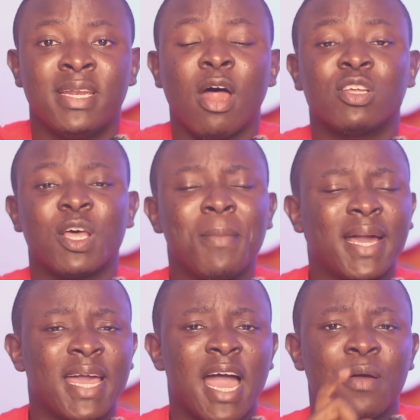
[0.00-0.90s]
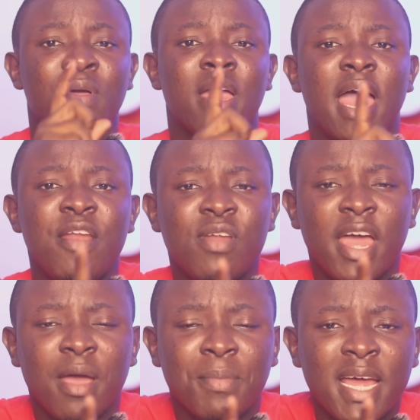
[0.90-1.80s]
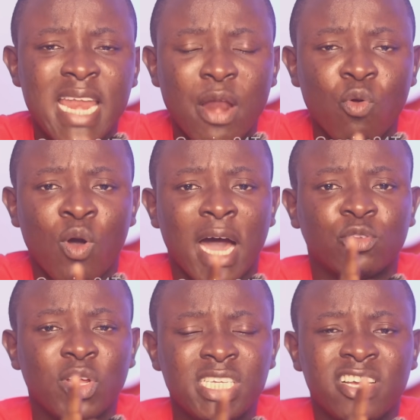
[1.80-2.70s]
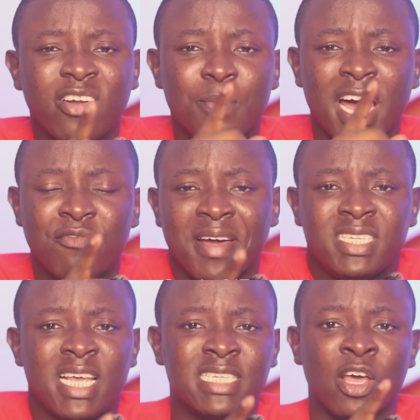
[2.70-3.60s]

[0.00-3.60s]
Now, Samekaya, and Nano, Attorney General by advice,